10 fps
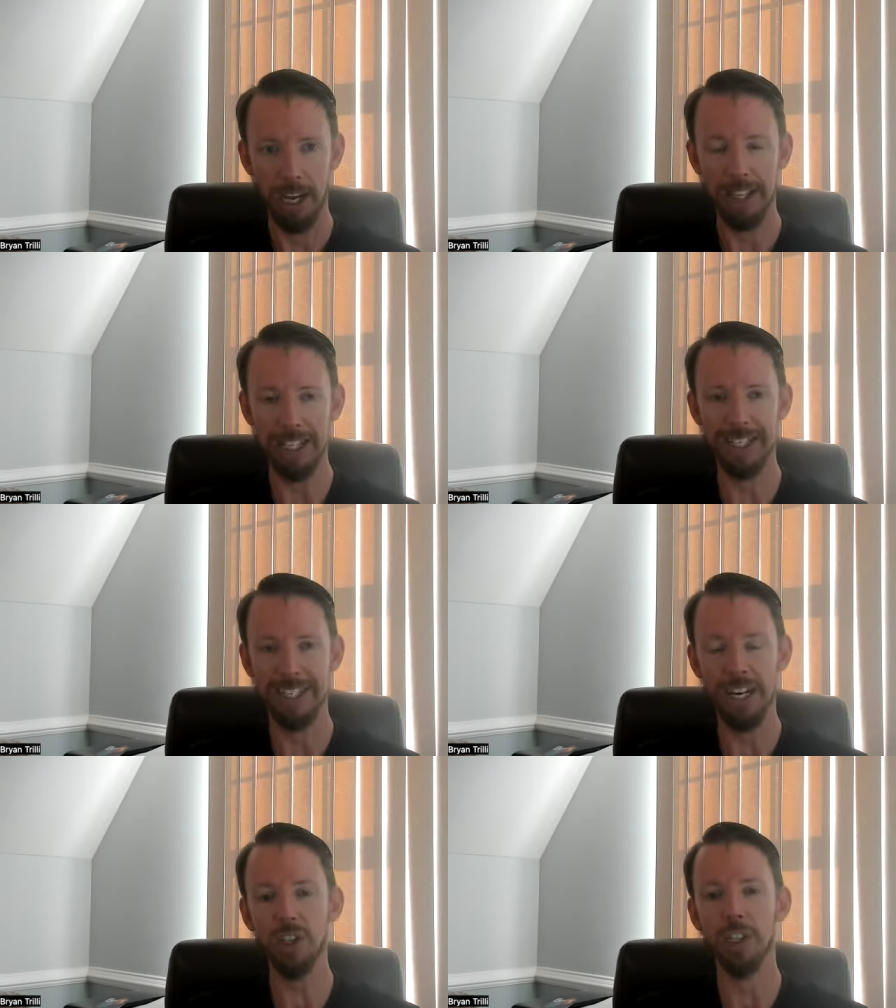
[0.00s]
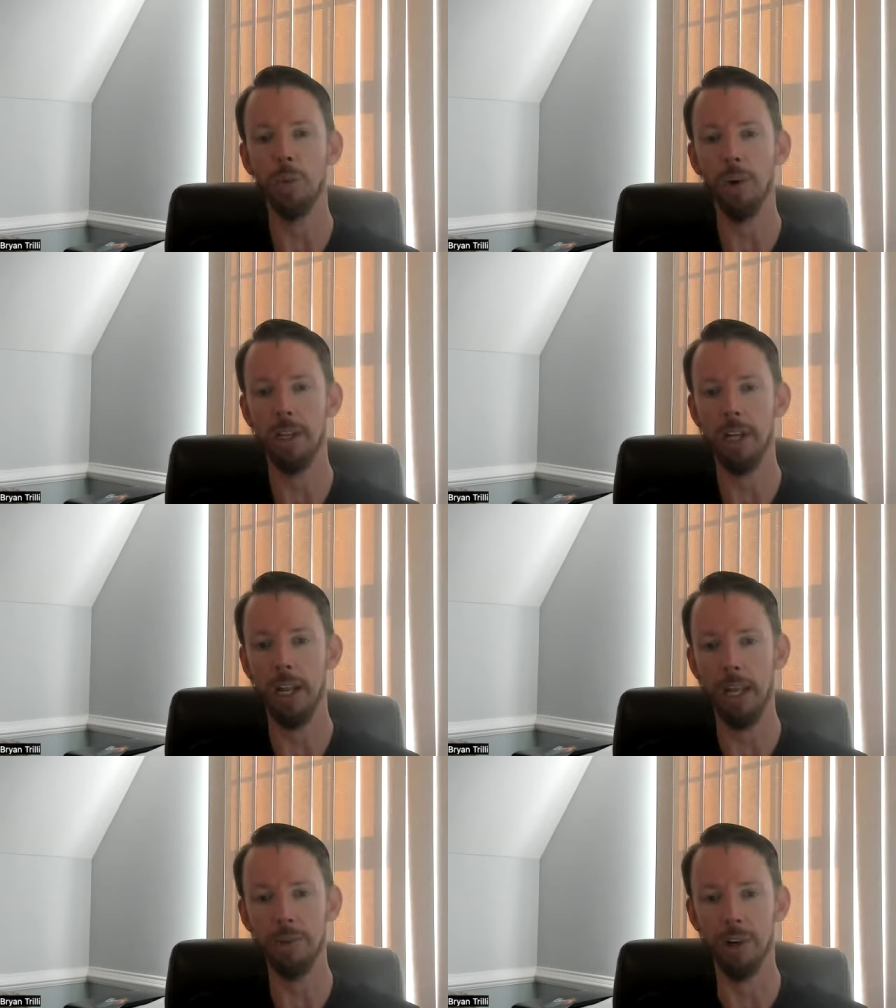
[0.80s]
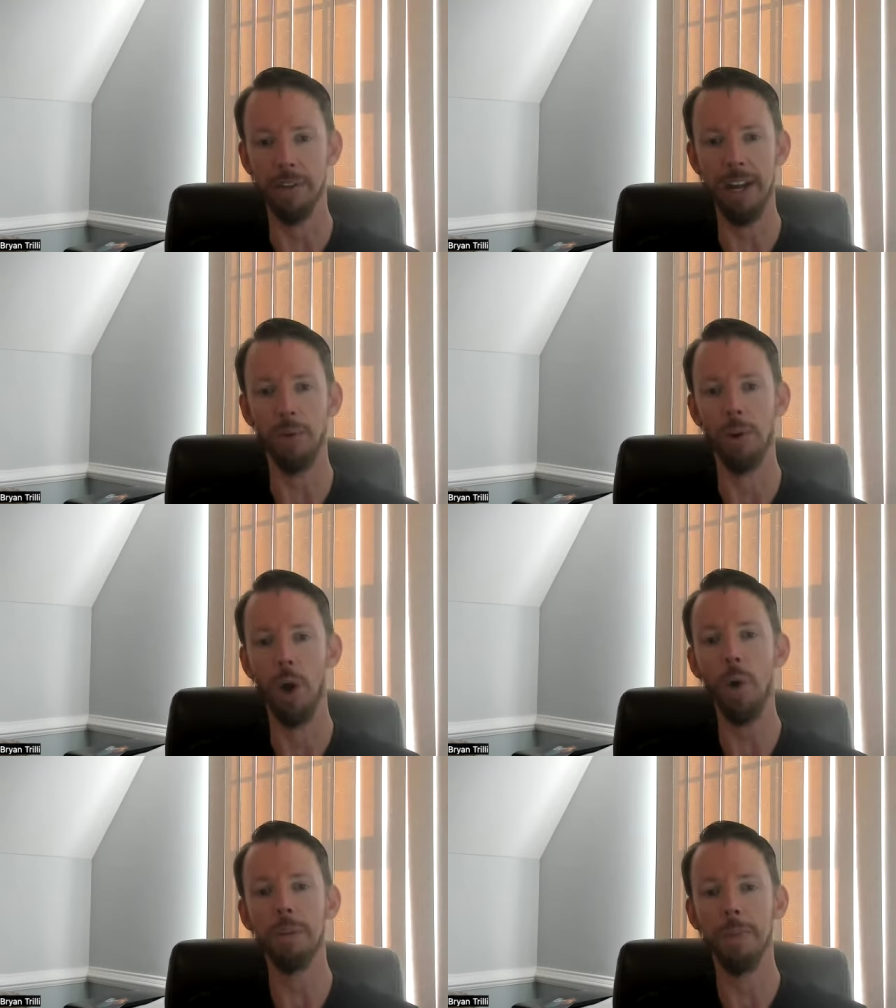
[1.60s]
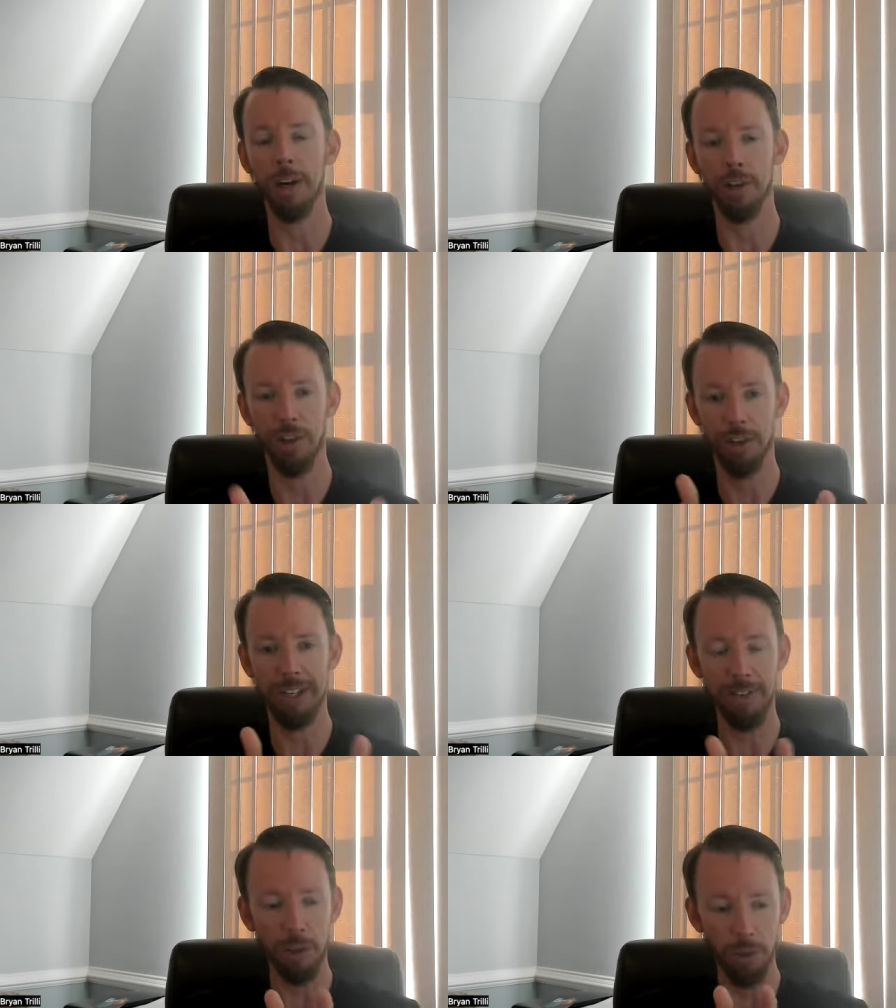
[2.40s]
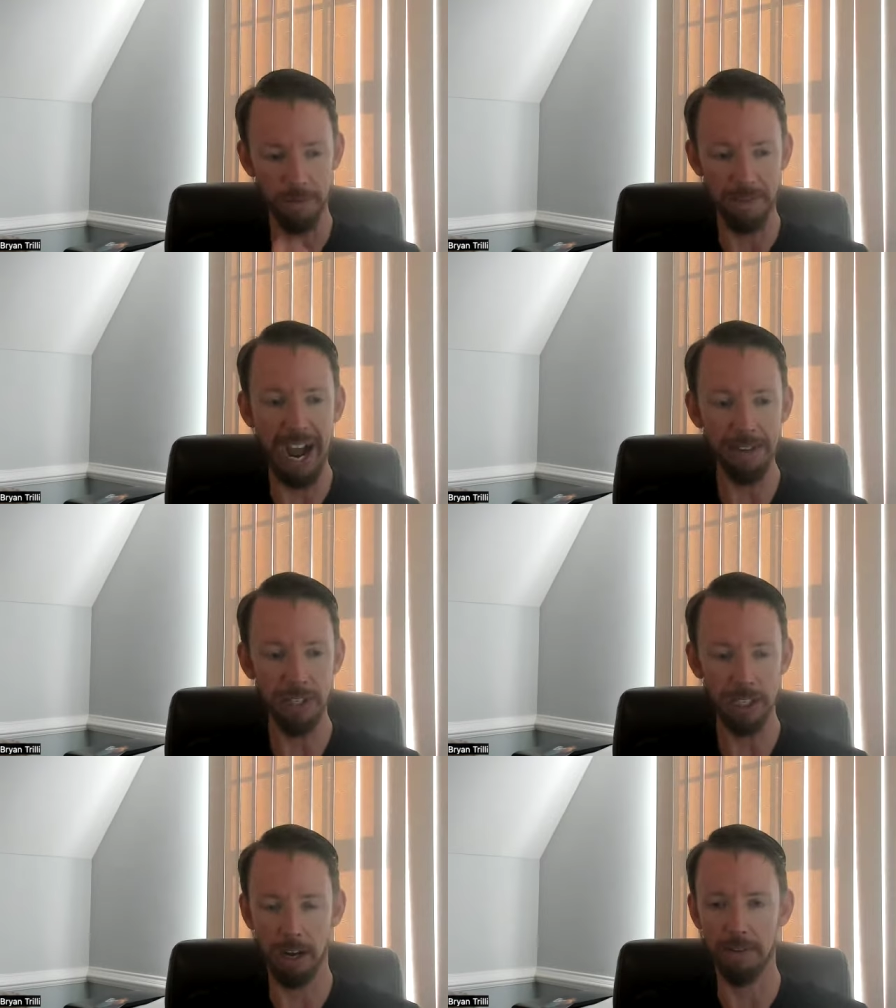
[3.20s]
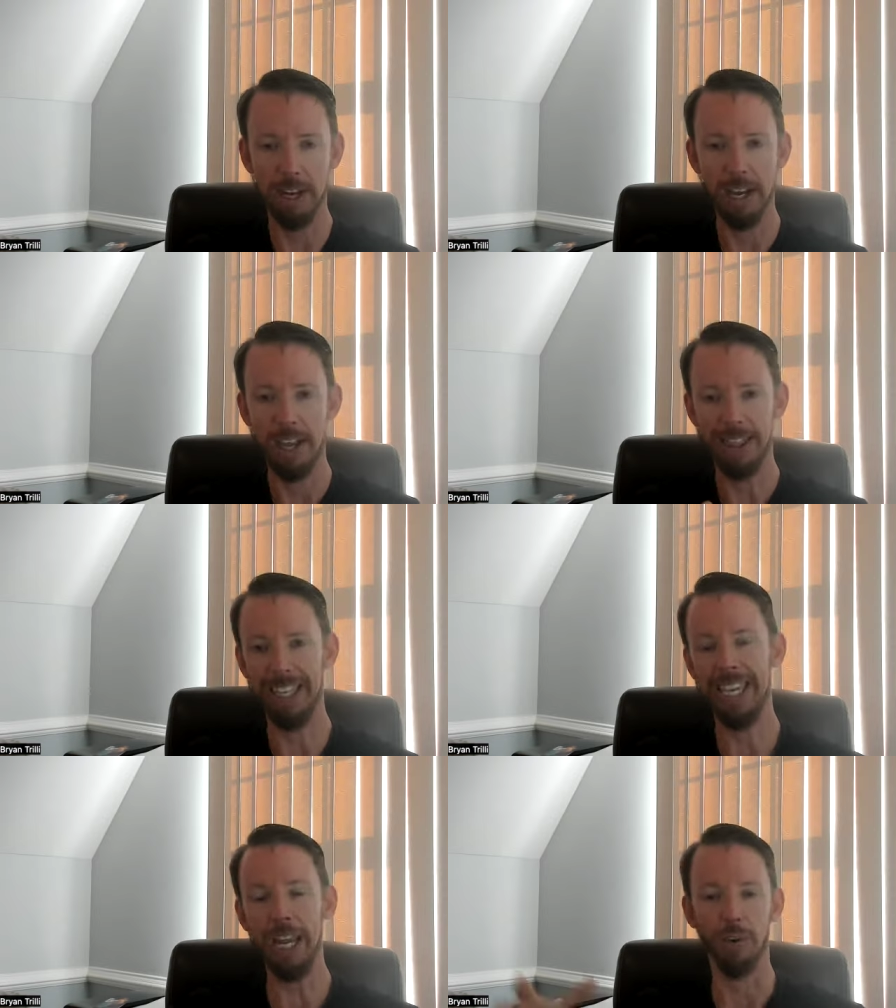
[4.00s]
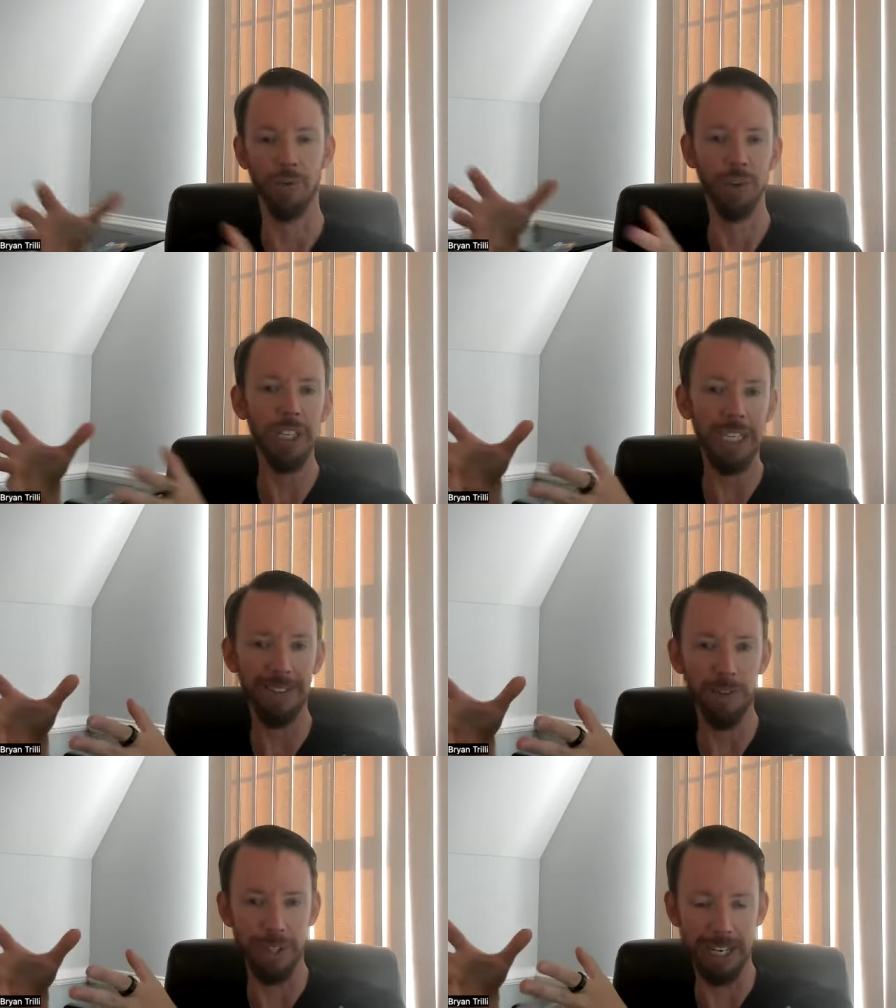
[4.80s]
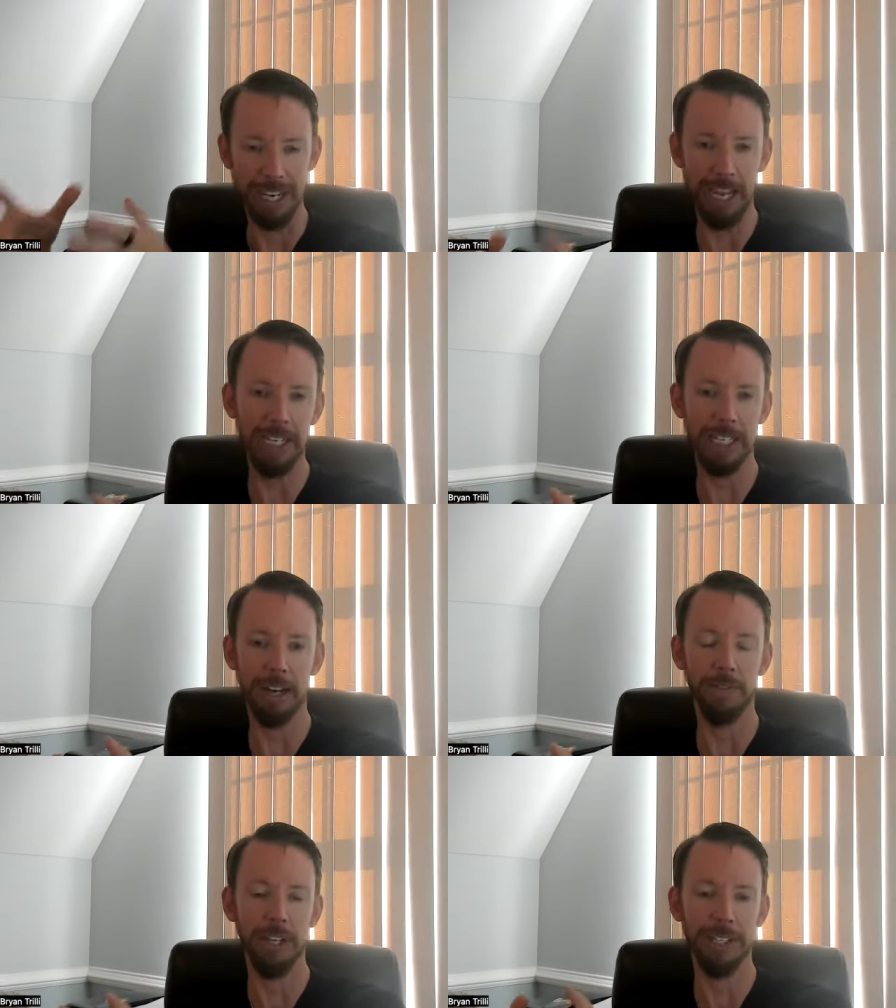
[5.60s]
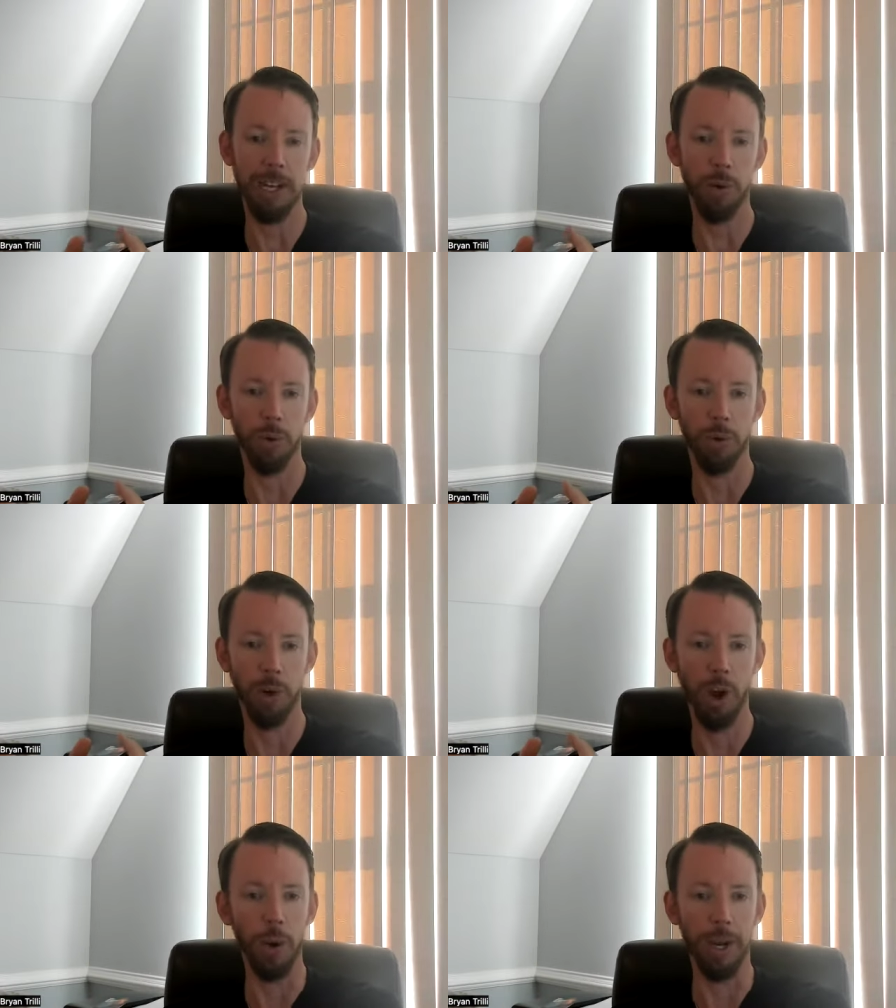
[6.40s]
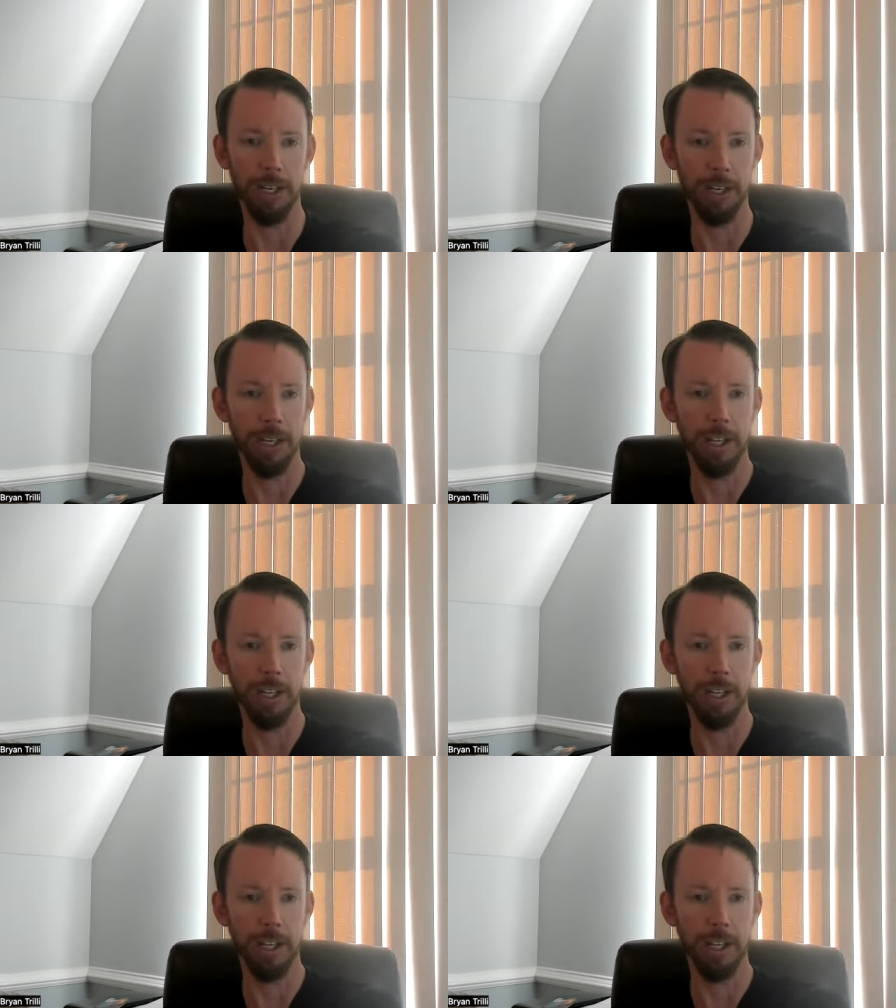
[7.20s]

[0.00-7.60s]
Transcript: And that's essentially where the LLMs are. They don't know any better. So they're giving you the five stuff. They can't really give you the 10 stuff because they don't know it.